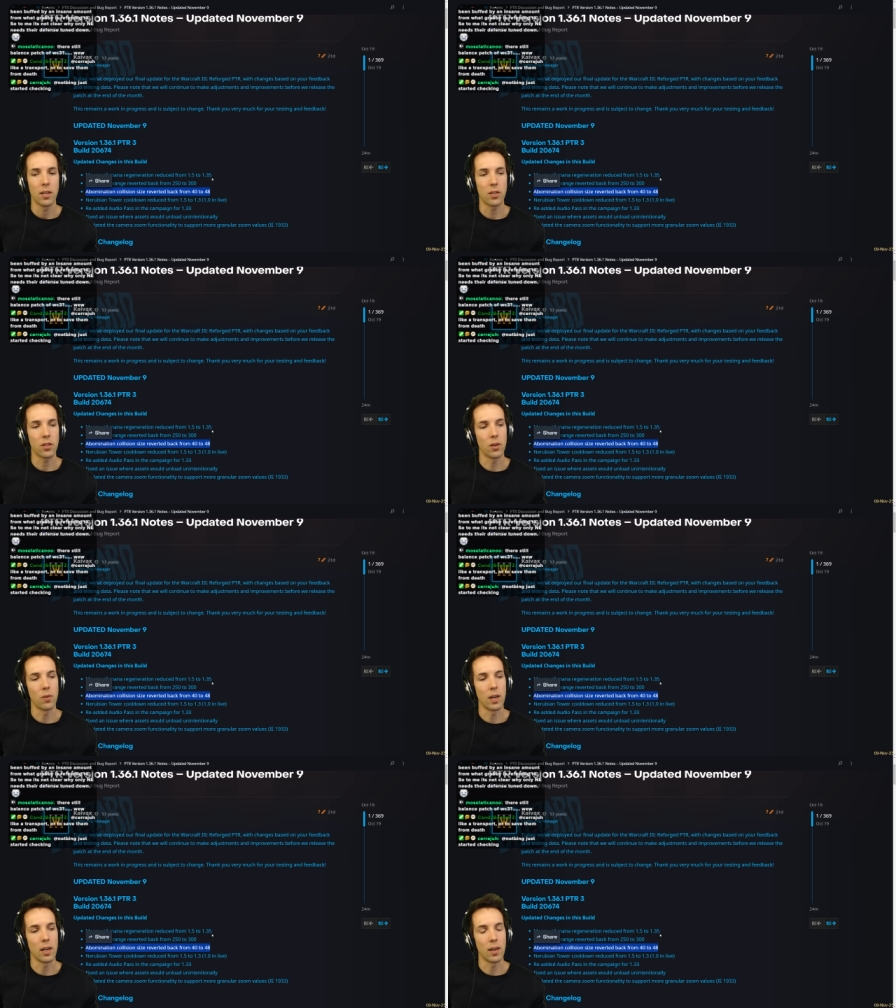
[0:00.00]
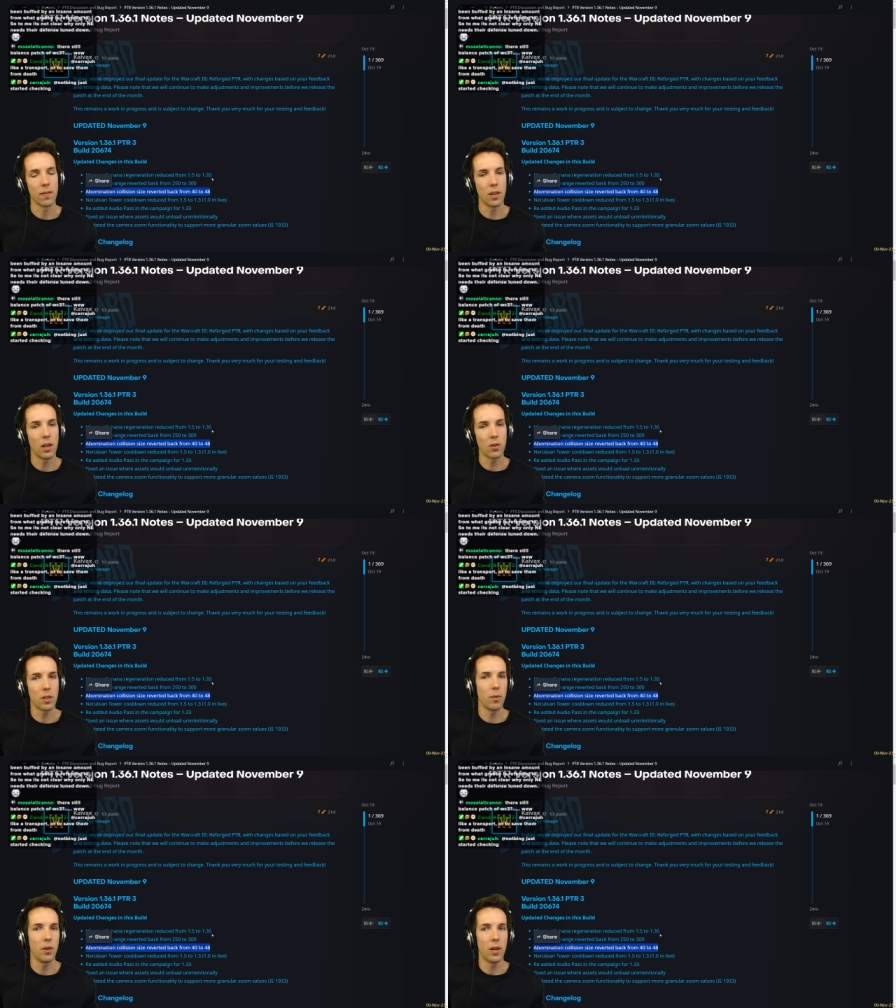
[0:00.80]
So, uh, you know,
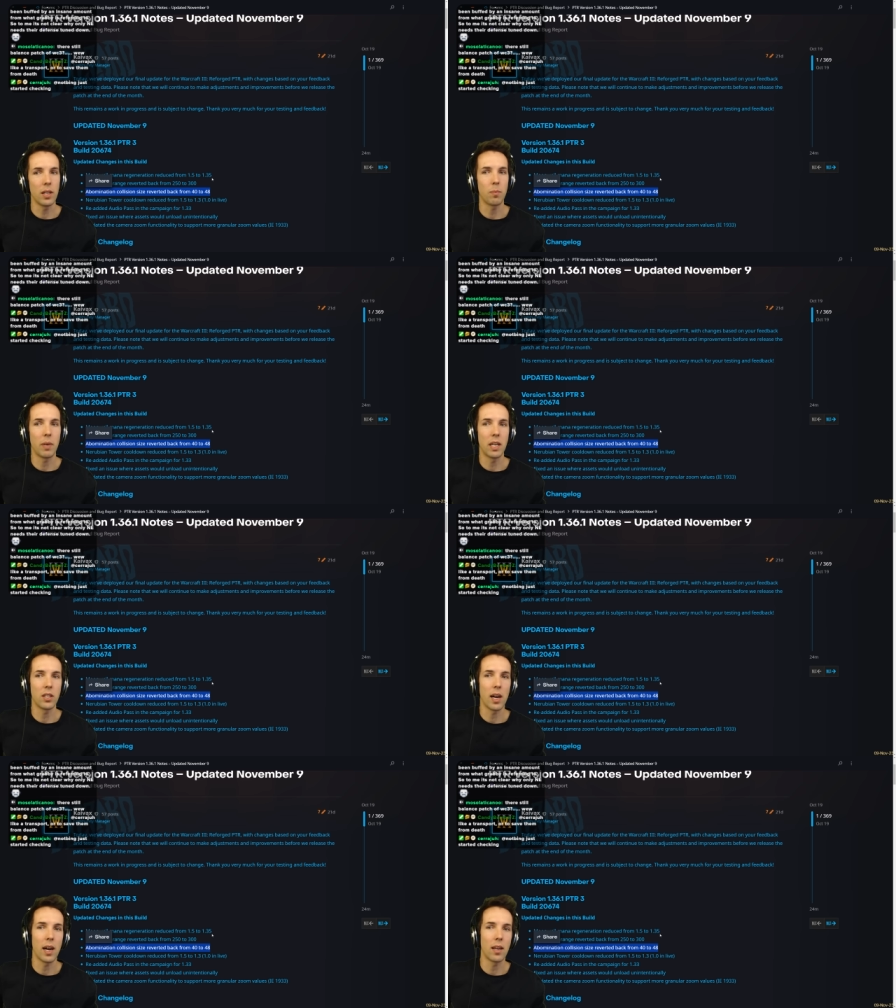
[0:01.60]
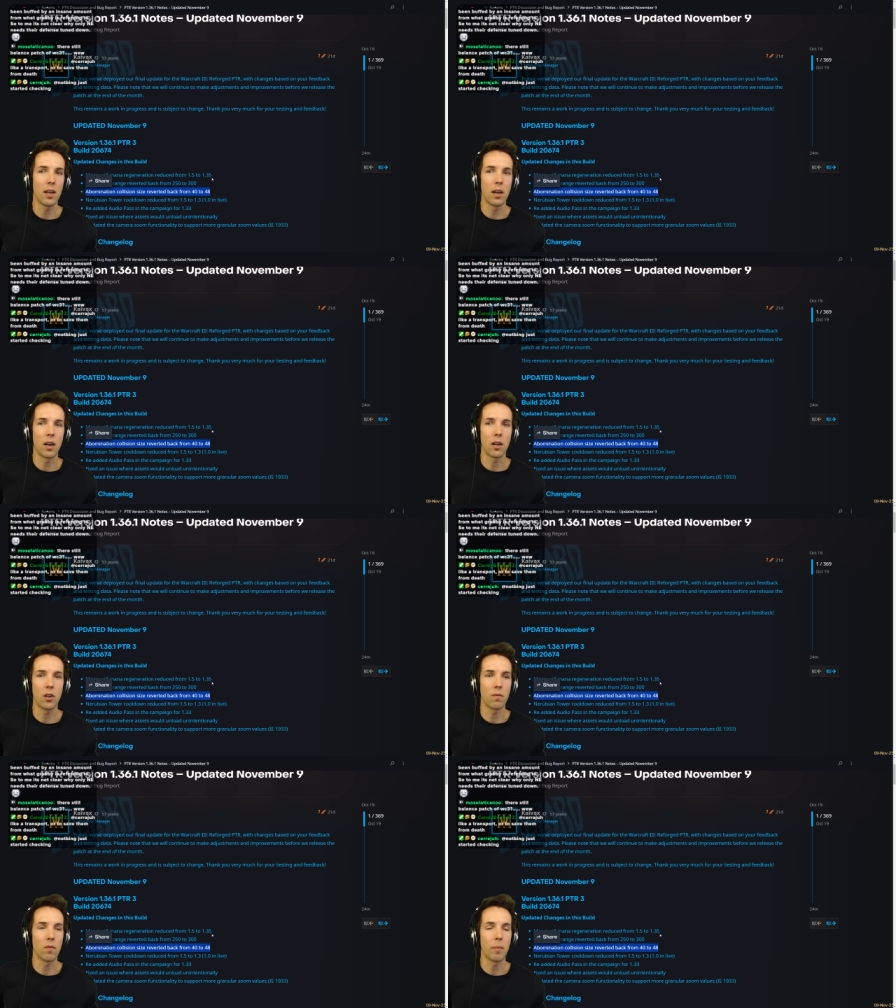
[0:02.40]
some units by design are
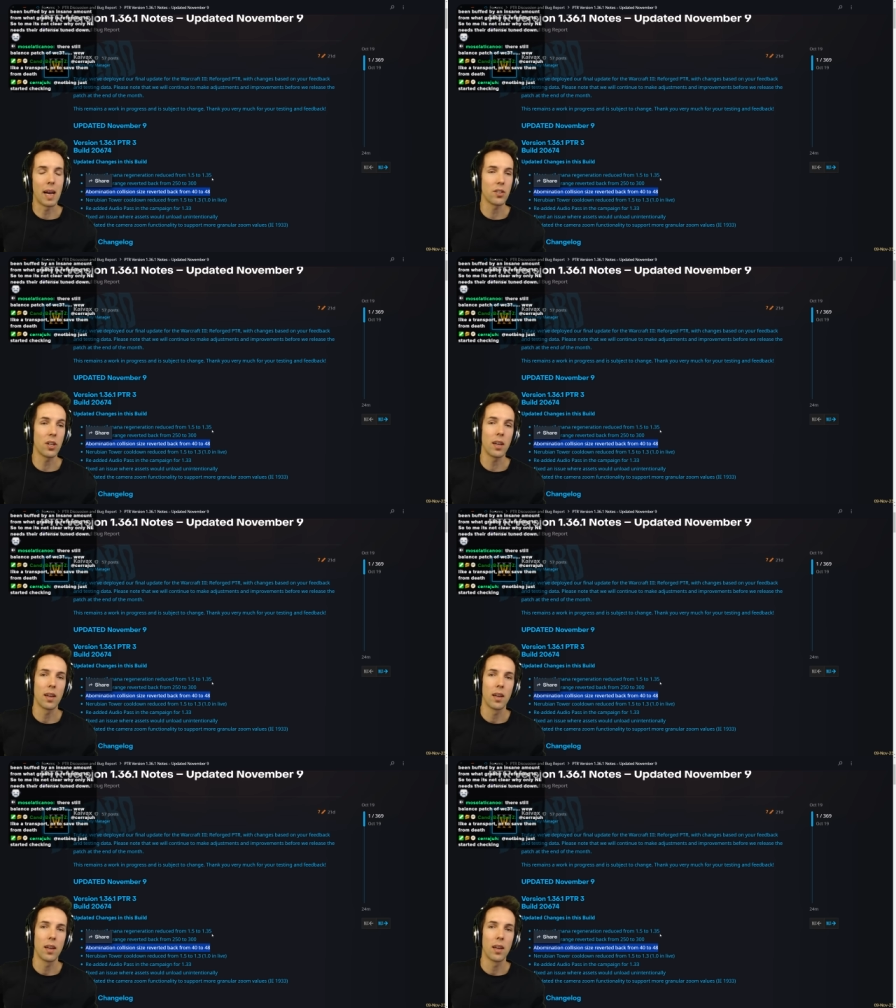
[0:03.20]
good for massing.